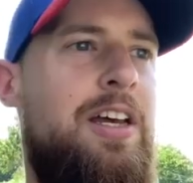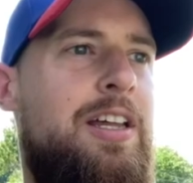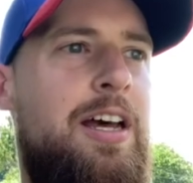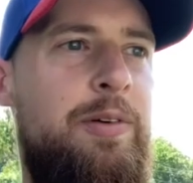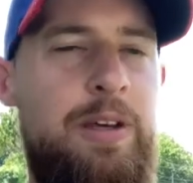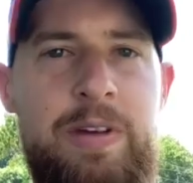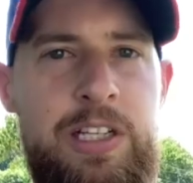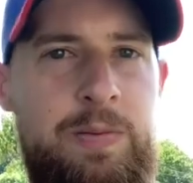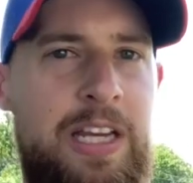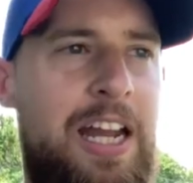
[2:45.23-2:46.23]
that we can make
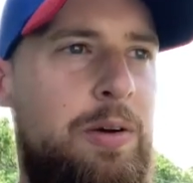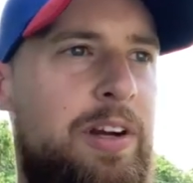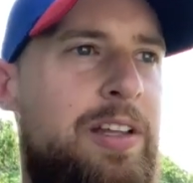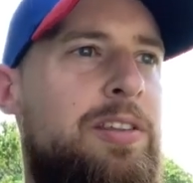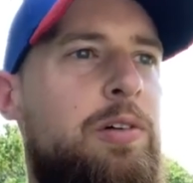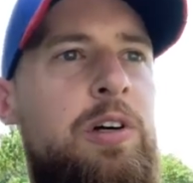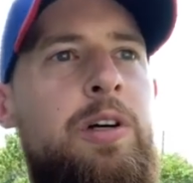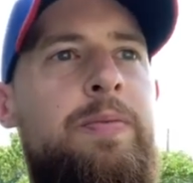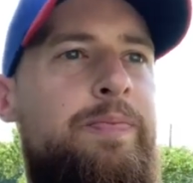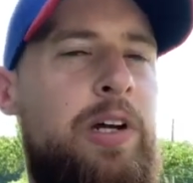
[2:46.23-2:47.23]
spaghetti with
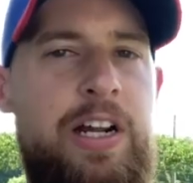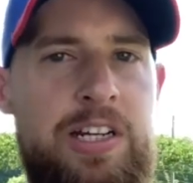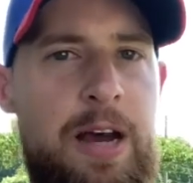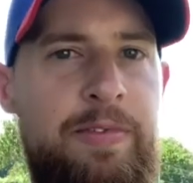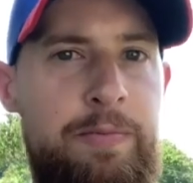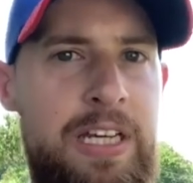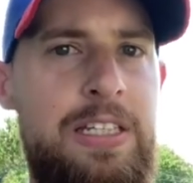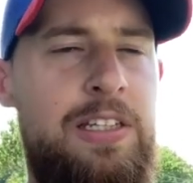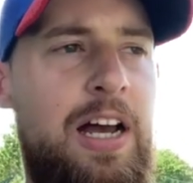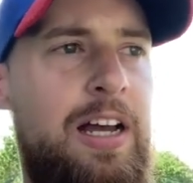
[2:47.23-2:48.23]
or put on top of
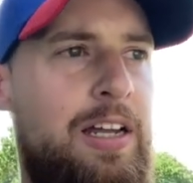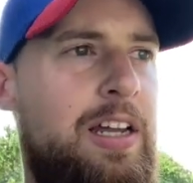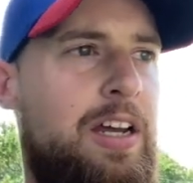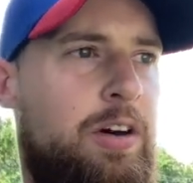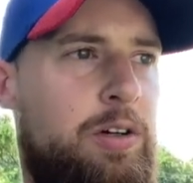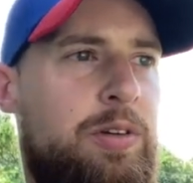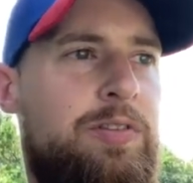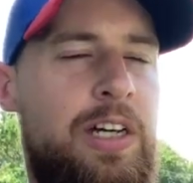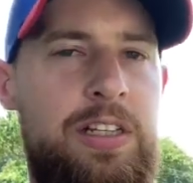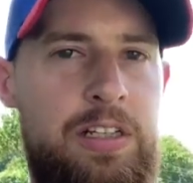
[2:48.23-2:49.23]
pizza, which we've
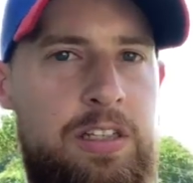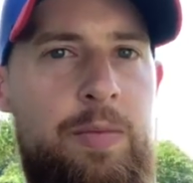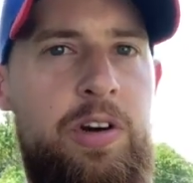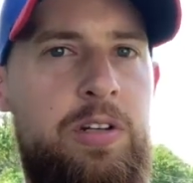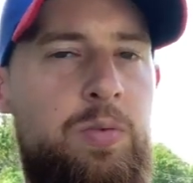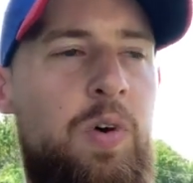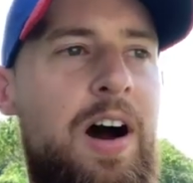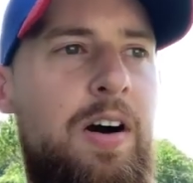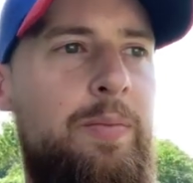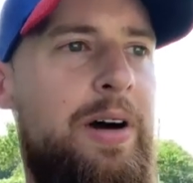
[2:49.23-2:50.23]
done this summer as
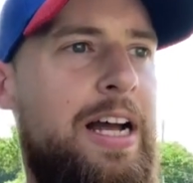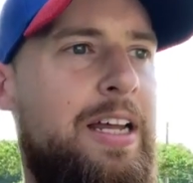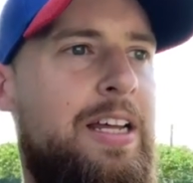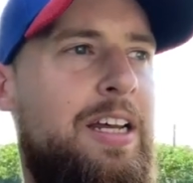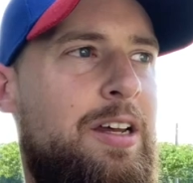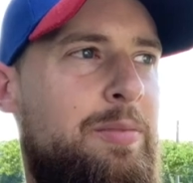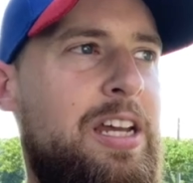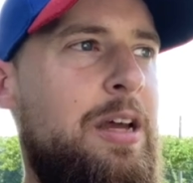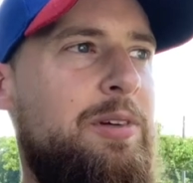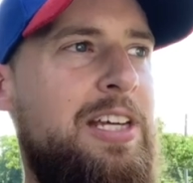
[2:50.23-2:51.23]
well. But
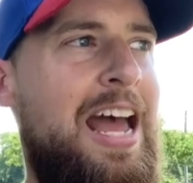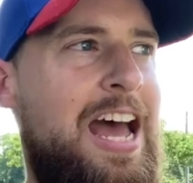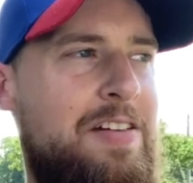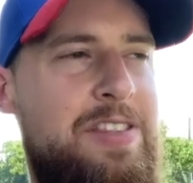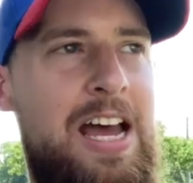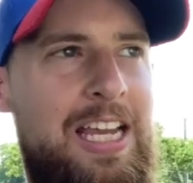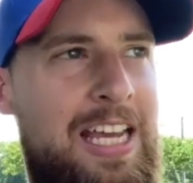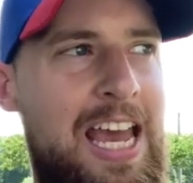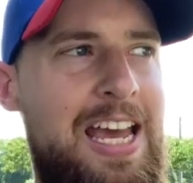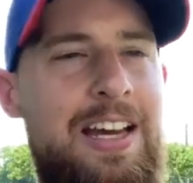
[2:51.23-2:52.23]
being able to have that
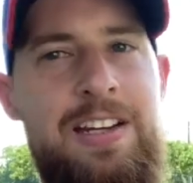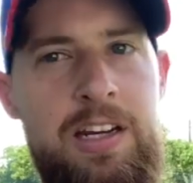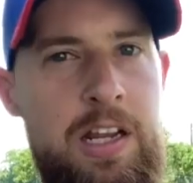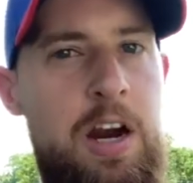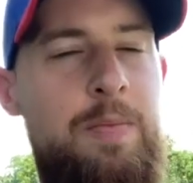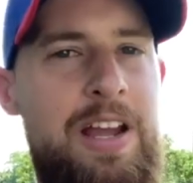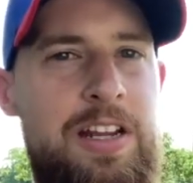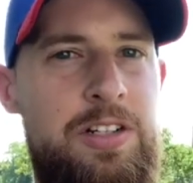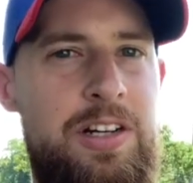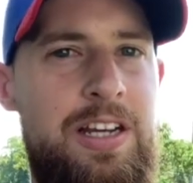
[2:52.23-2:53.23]
canned and in our
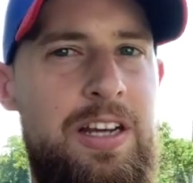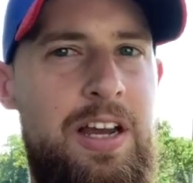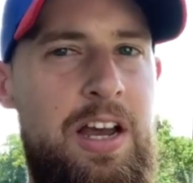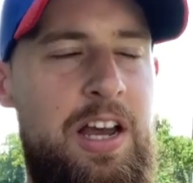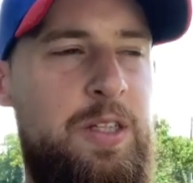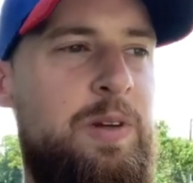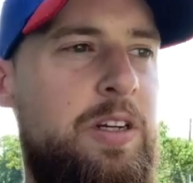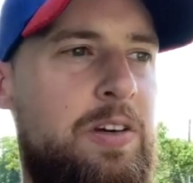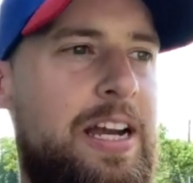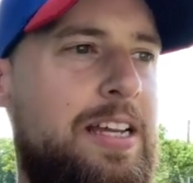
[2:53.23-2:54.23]
pantry has
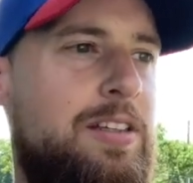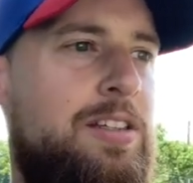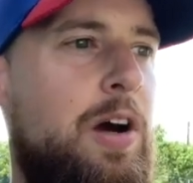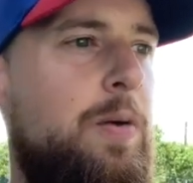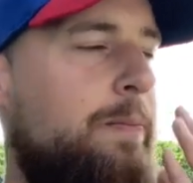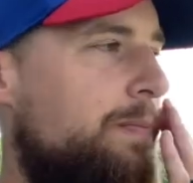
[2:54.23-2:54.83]
been great. So